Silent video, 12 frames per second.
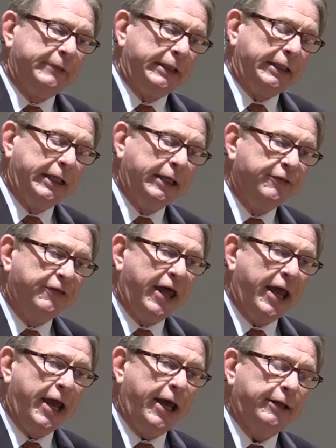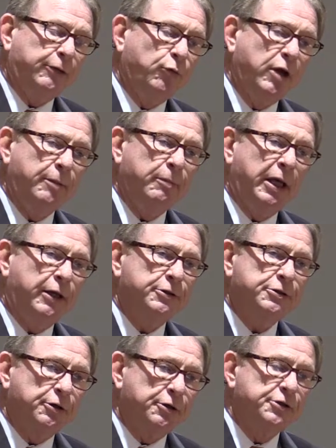In that, we
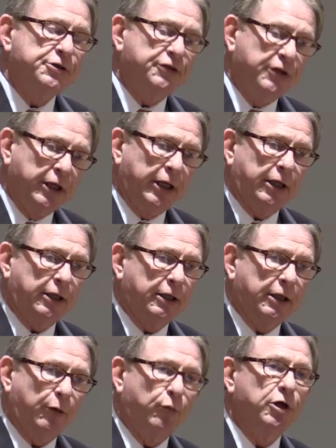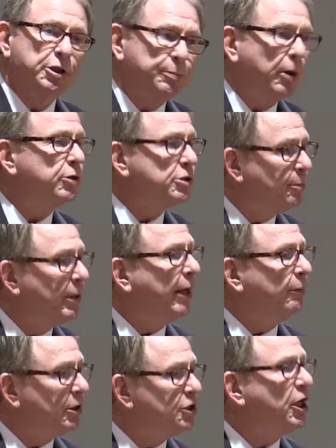ministers think that we're supposed to be
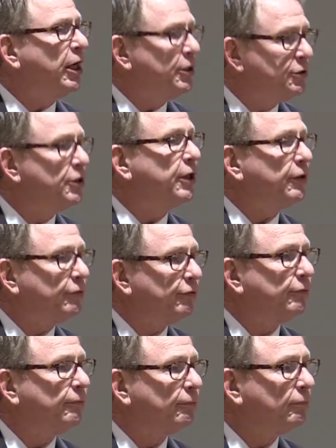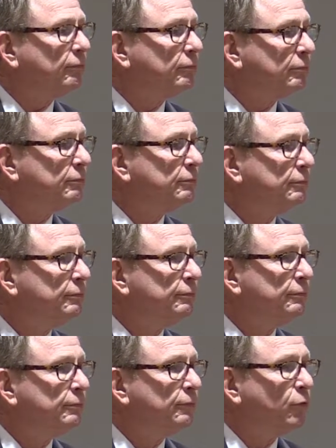able to change this.
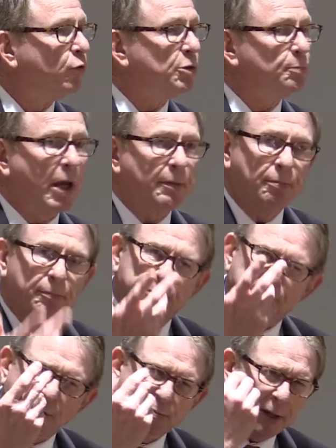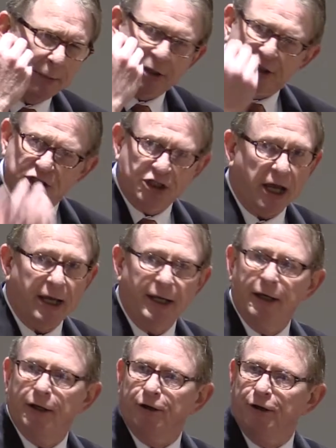We're supposed to be able to say
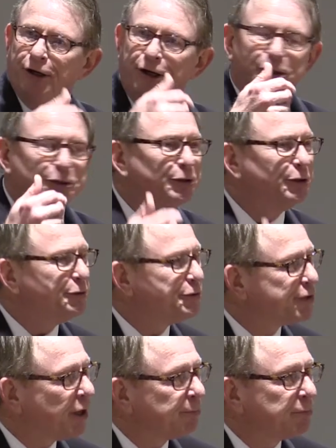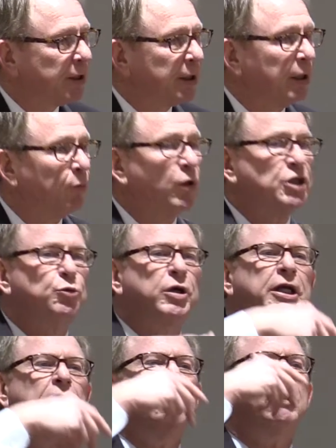it or do something in which
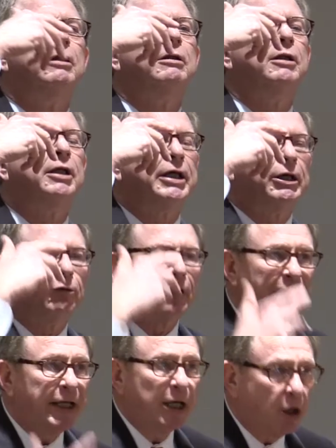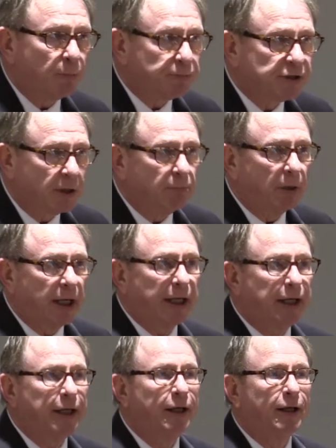we literally help
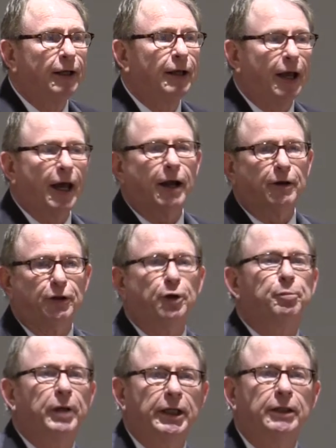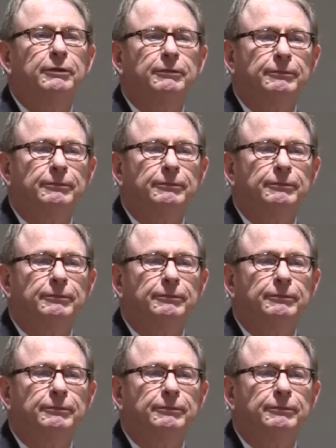somebody out of their pain.